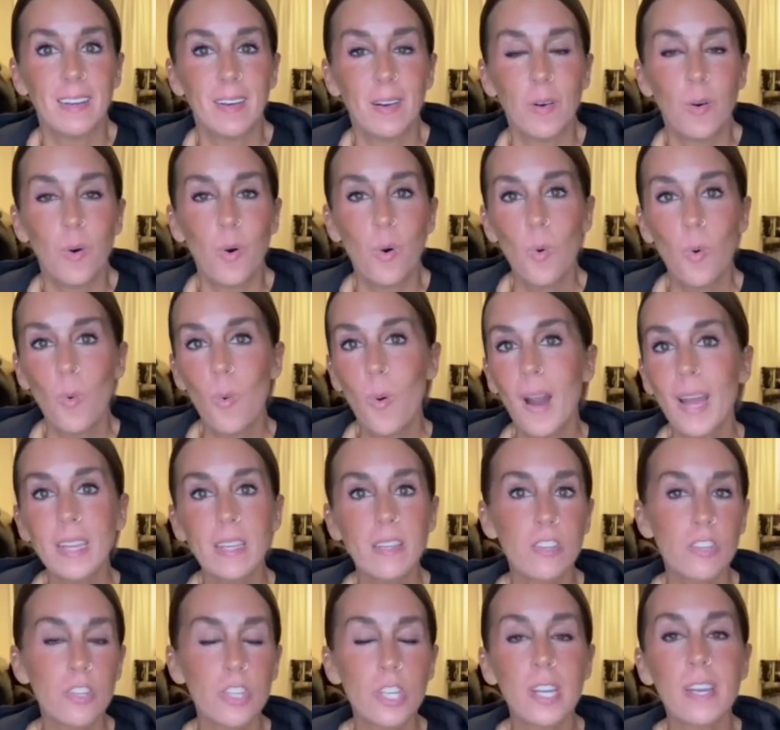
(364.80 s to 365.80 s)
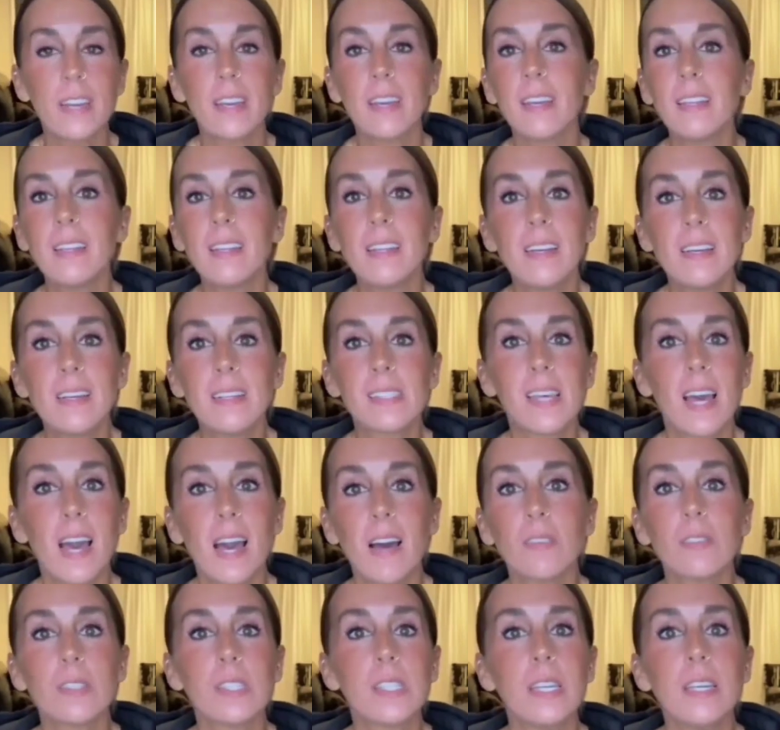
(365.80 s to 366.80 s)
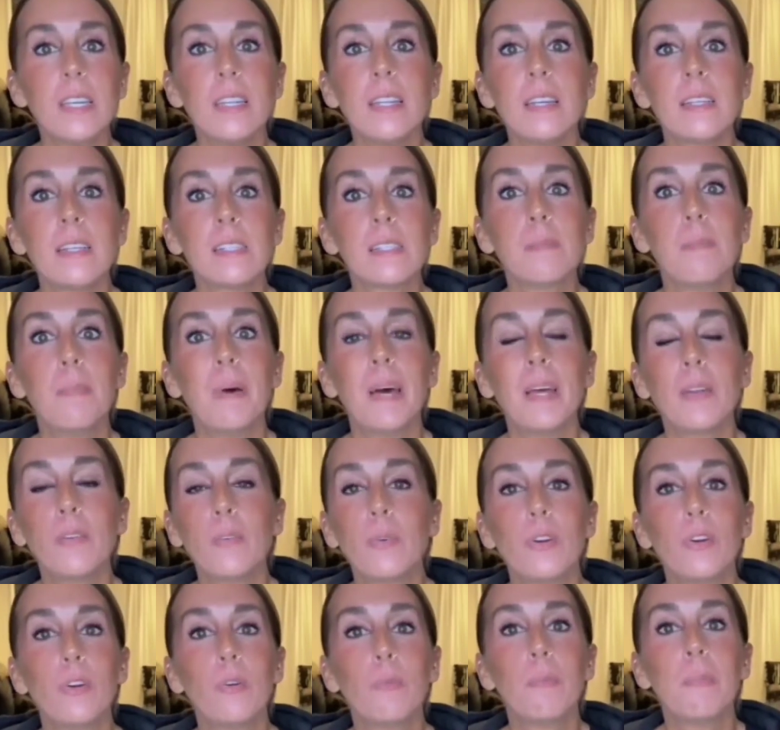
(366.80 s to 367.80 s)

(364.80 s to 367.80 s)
why is she in his house, in his bedroom,